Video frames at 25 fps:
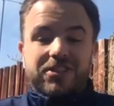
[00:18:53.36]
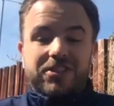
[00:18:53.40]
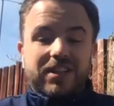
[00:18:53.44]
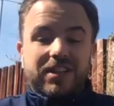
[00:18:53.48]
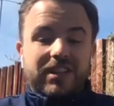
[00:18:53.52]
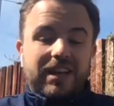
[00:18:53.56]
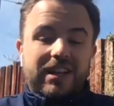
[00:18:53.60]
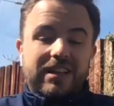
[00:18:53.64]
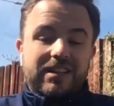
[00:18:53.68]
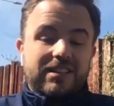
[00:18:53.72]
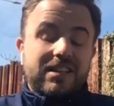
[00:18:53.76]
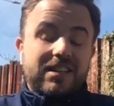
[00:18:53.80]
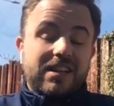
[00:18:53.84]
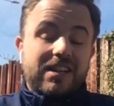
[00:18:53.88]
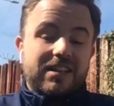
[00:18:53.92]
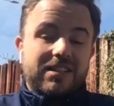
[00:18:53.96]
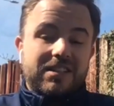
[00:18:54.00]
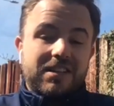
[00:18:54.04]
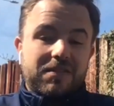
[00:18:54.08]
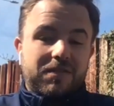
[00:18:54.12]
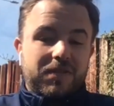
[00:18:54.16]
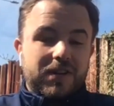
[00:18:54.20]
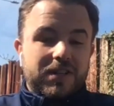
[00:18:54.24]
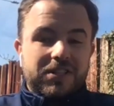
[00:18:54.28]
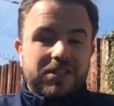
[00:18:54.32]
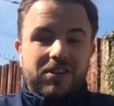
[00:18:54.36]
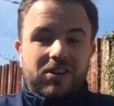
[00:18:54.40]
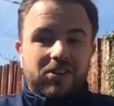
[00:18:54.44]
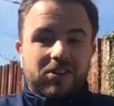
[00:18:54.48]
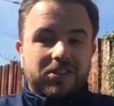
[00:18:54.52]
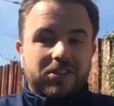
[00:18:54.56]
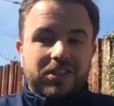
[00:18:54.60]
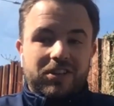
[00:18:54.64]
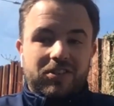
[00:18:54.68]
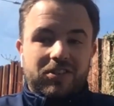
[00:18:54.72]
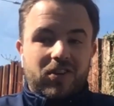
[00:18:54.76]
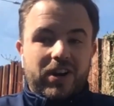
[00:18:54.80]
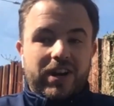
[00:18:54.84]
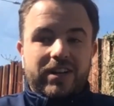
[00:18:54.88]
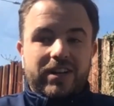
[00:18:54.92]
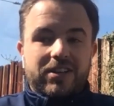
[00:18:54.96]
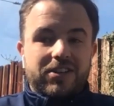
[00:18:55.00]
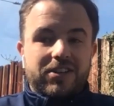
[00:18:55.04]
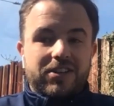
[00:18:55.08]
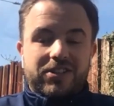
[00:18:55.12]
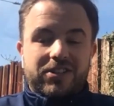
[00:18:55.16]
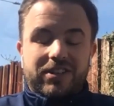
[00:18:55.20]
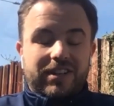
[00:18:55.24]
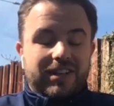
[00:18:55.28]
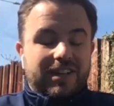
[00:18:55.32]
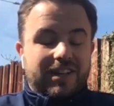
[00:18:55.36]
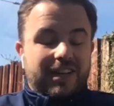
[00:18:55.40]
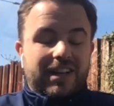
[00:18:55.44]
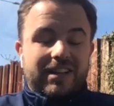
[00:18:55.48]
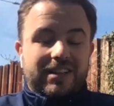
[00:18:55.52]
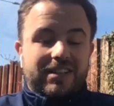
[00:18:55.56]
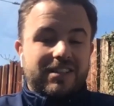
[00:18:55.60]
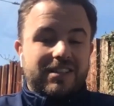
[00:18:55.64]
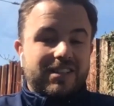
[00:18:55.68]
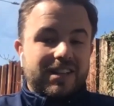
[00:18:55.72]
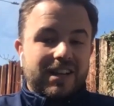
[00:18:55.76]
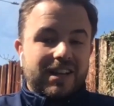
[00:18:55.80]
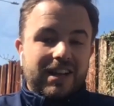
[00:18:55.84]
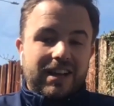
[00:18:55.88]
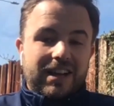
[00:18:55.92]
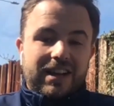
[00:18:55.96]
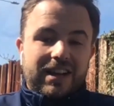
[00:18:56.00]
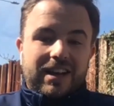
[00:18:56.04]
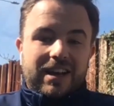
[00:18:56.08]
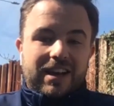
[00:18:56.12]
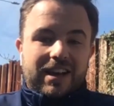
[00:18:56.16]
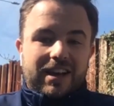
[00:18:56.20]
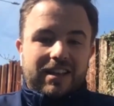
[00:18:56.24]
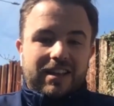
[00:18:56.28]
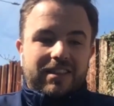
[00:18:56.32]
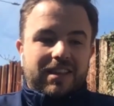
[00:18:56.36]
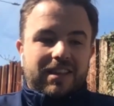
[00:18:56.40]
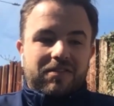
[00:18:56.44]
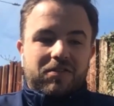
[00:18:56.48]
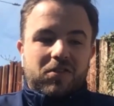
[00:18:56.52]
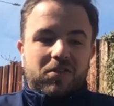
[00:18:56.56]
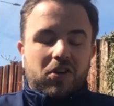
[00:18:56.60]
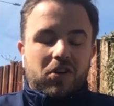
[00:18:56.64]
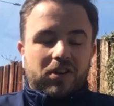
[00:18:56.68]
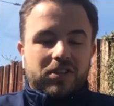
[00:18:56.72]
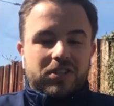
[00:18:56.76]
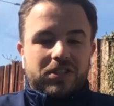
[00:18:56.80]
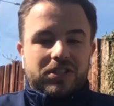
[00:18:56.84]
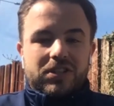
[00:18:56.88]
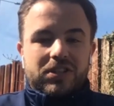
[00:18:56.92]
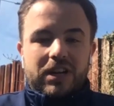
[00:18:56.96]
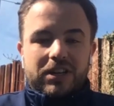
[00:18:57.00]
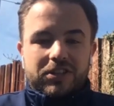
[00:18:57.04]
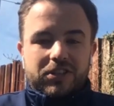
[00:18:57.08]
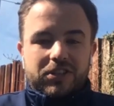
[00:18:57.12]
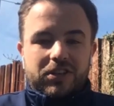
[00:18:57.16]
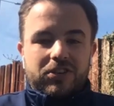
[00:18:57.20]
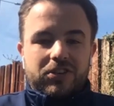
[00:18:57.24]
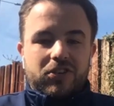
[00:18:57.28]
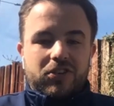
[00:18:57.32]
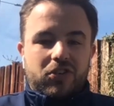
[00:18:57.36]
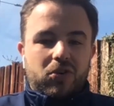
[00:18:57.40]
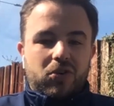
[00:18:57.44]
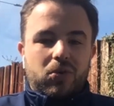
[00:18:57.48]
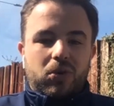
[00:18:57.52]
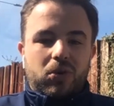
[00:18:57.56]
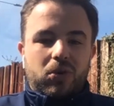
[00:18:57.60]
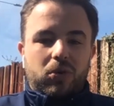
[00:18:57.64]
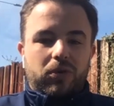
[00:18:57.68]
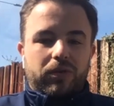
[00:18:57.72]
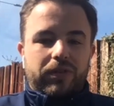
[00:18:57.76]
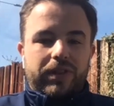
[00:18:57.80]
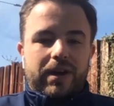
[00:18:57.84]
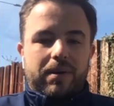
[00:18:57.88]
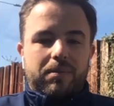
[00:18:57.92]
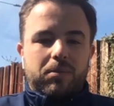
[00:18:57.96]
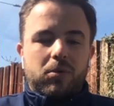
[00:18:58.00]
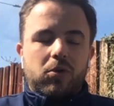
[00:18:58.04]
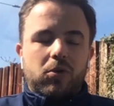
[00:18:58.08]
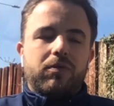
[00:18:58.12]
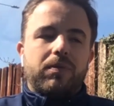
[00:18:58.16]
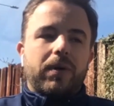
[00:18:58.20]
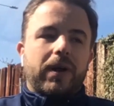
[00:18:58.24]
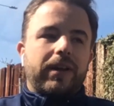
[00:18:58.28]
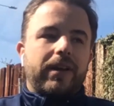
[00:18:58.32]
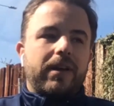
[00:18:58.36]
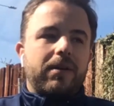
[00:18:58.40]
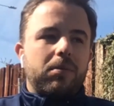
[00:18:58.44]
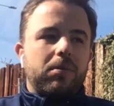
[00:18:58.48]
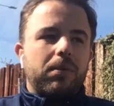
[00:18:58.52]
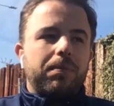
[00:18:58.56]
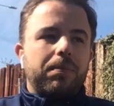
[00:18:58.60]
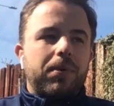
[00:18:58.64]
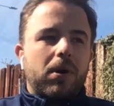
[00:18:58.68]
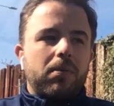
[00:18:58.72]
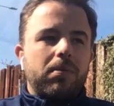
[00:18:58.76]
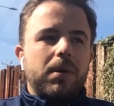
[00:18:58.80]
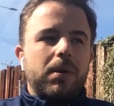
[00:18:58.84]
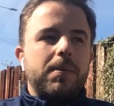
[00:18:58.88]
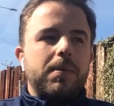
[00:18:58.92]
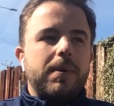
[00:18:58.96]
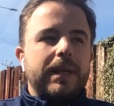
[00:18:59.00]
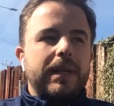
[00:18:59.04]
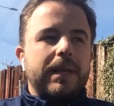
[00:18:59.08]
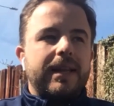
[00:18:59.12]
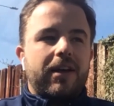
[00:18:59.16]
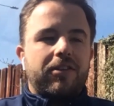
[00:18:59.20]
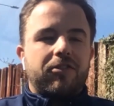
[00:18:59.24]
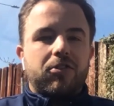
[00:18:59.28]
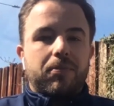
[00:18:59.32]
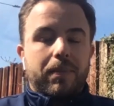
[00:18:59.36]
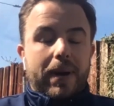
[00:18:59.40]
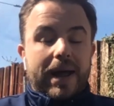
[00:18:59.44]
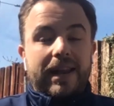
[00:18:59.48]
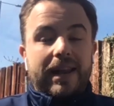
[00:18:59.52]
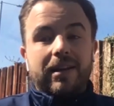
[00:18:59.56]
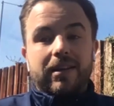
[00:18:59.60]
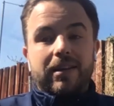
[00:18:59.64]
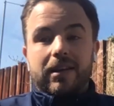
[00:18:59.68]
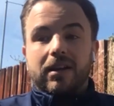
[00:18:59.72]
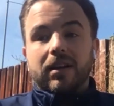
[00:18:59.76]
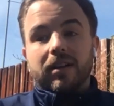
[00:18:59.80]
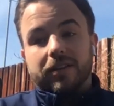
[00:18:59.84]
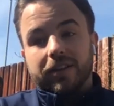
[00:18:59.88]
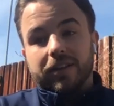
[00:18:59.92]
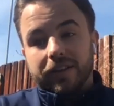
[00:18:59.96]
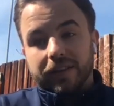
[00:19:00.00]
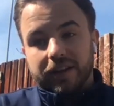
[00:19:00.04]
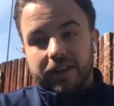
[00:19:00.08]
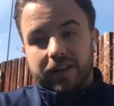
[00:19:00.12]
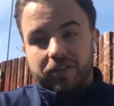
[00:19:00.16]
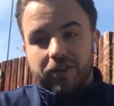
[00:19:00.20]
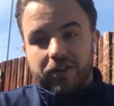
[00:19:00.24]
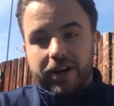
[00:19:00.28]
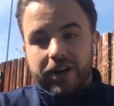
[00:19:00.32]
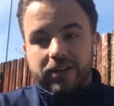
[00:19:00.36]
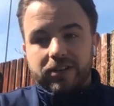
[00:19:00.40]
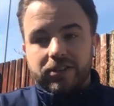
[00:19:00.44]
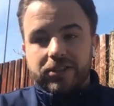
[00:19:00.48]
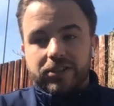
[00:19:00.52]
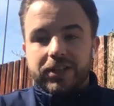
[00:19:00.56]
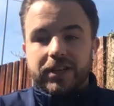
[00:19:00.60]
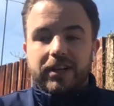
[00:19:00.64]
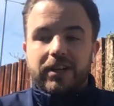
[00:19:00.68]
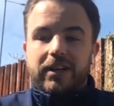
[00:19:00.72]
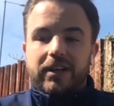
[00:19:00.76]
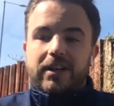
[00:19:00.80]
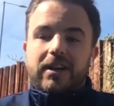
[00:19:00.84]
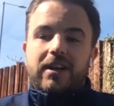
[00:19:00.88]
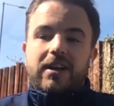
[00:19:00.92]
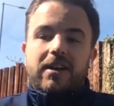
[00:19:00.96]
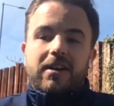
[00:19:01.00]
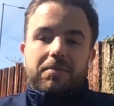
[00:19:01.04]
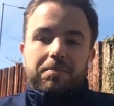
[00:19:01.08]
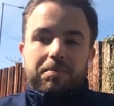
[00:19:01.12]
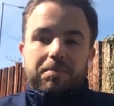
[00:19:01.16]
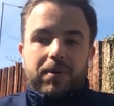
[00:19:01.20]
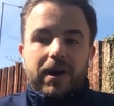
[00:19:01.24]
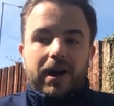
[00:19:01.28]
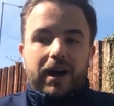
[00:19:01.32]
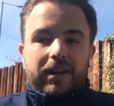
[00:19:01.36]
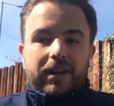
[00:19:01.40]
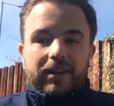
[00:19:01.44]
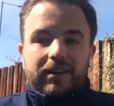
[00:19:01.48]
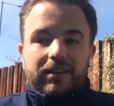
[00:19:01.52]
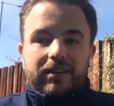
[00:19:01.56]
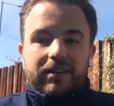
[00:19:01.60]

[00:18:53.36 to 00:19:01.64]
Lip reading: it's their physiological range. It's they've got such control over that movement. It would probably be detrimental to their range, but